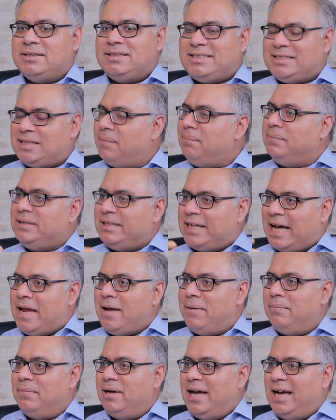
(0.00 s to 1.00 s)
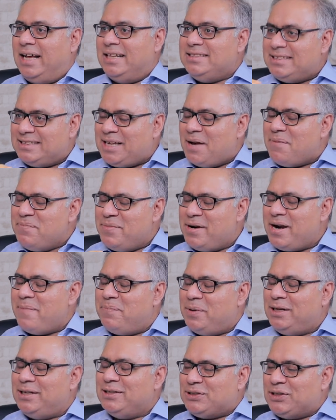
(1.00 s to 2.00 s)
some time and some
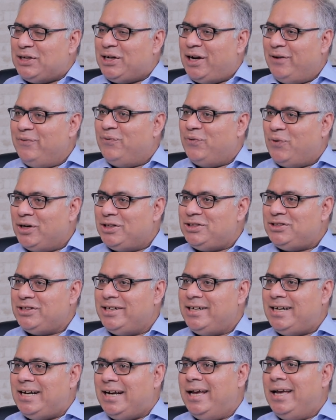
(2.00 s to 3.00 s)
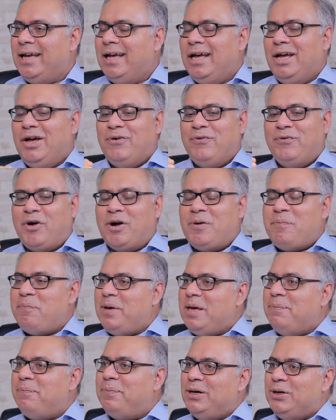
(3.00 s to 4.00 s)
repetition, unfortunately, for
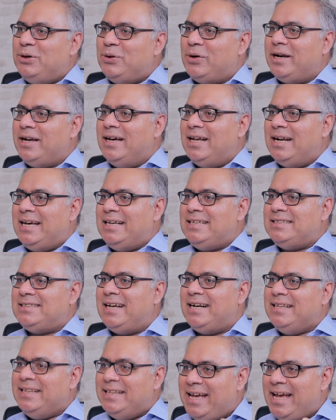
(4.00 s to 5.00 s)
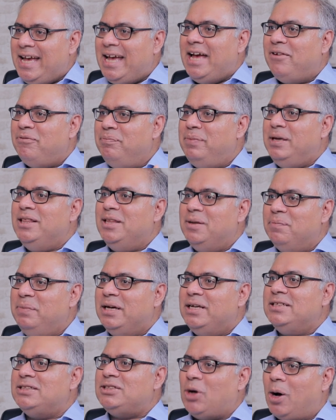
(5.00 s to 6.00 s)
people to realize that they have been the
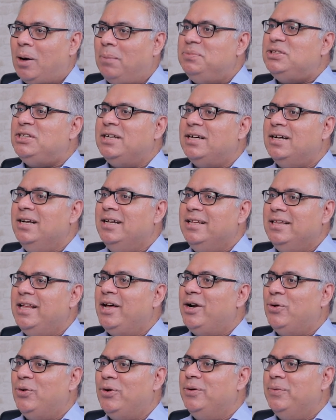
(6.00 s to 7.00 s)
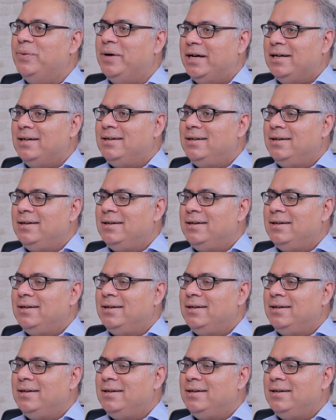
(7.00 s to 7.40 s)
biggest obstacle in their own way.